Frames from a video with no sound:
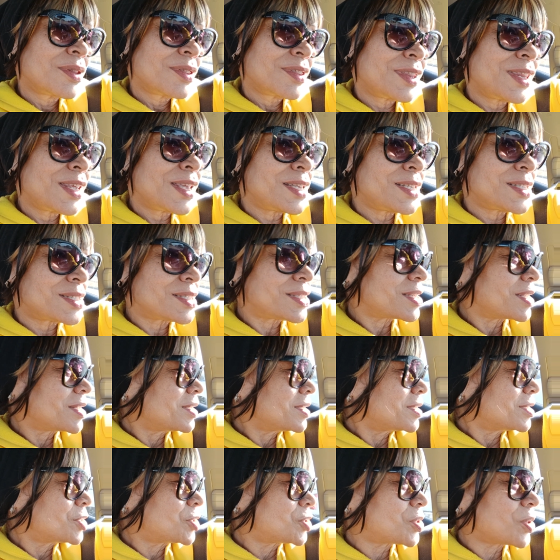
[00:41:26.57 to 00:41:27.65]
these
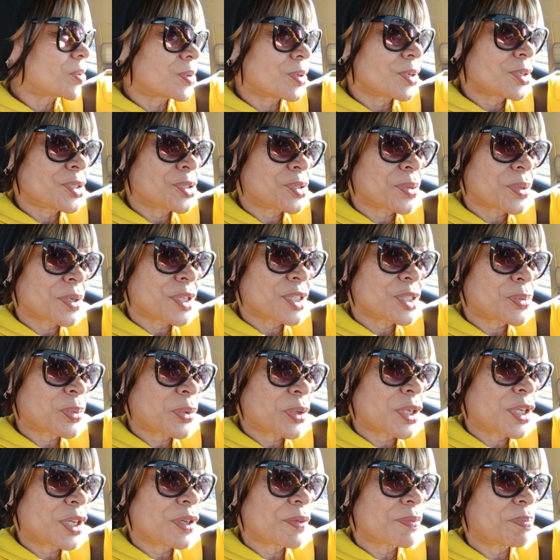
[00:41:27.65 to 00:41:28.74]
soda drinks
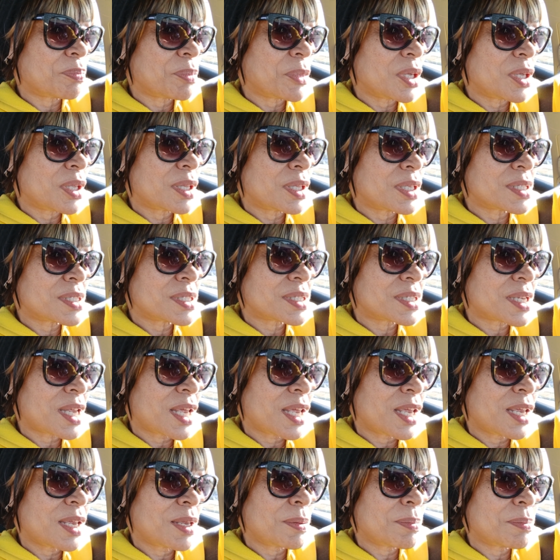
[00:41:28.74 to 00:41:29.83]
would give me the
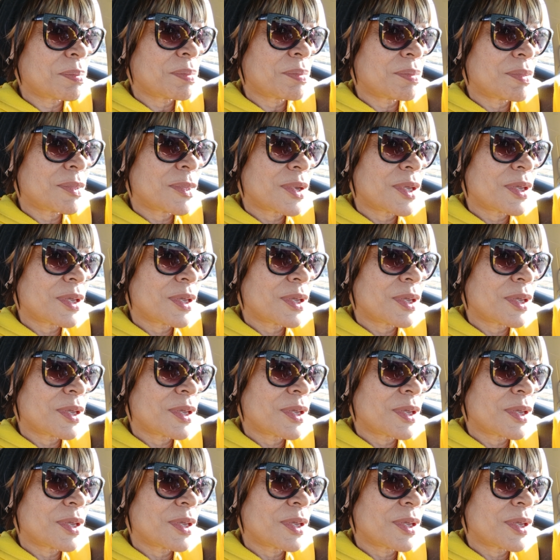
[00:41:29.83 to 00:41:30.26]
same